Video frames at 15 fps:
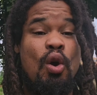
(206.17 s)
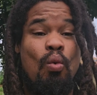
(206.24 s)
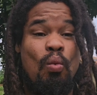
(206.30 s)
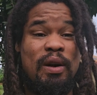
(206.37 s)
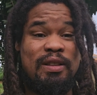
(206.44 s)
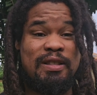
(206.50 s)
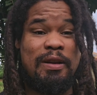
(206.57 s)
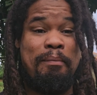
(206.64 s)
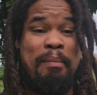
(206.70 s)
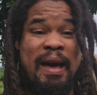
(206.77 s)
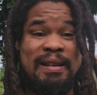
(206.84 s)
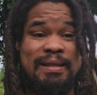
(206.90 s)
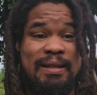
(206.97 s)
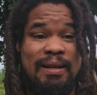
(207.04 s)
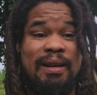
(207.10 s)
once their
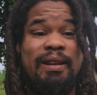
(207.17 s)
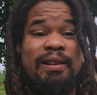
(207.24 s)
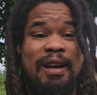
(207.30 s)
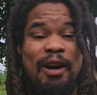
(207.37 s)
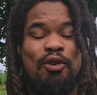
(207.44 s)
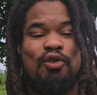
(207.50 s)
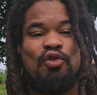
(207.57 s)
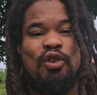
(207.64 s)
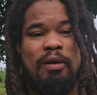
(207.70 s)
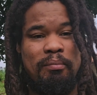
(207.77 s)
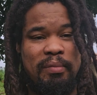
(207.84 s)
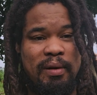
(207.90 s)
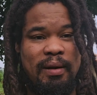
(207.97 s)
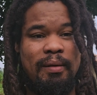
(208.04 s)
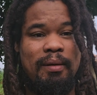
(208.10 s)
massa Donald
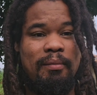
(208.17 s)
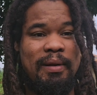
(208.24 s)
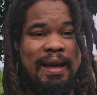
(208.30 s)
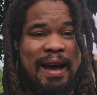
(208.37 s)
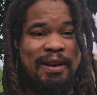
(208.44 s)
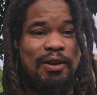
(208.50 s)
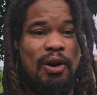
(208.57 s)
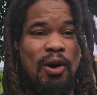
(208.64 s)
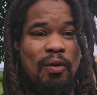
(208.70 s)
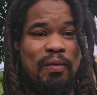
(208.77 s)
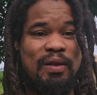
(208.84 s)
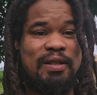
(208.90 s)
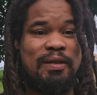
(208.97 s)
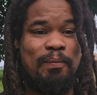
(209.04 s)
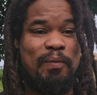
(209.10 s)
Trump got in
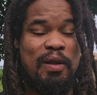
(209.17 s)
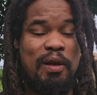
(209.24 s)
office.